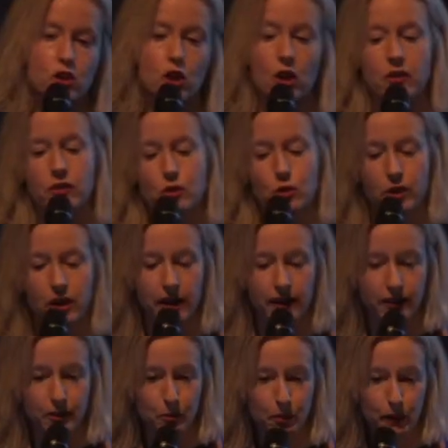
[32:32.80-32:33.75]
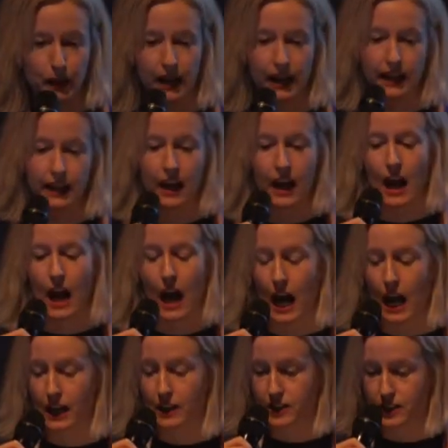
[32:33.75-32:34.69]
John Zorn had them play
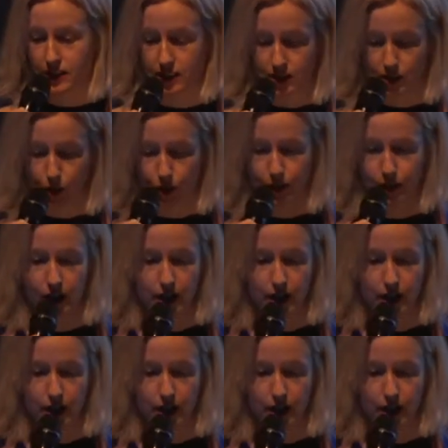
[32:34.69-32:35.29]
and stole their